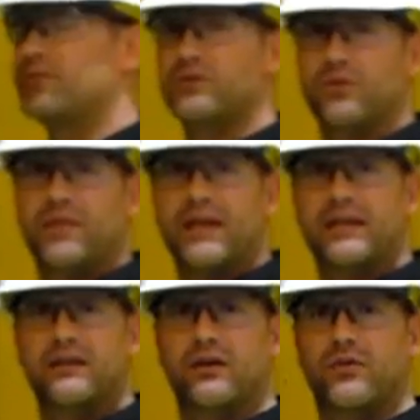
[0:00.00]
fluid that
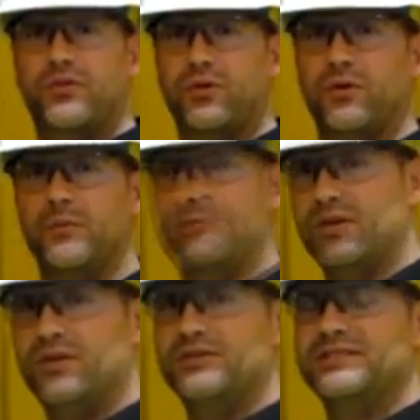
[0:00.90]
can go through and
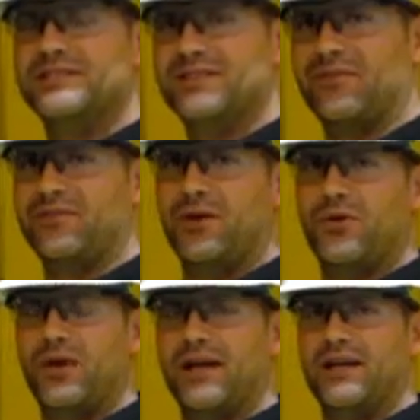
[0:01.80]
reduces the flow
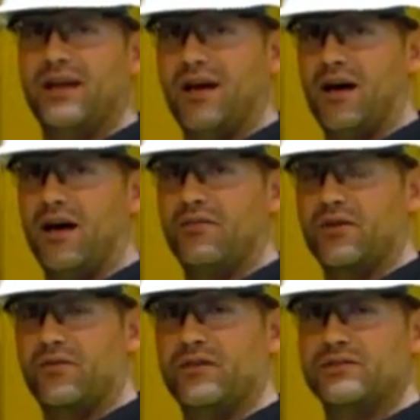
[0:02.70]
rate of
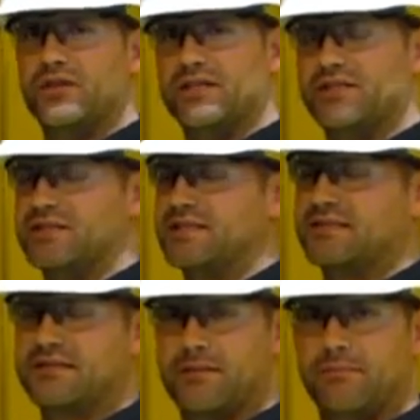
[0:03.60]
your filtration
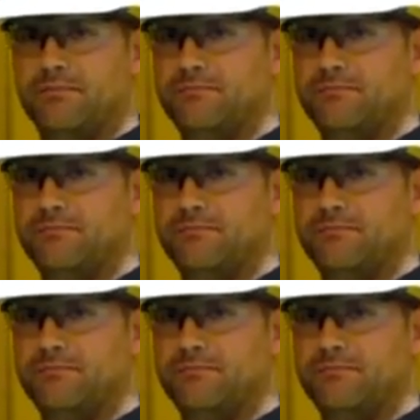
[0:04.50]
system.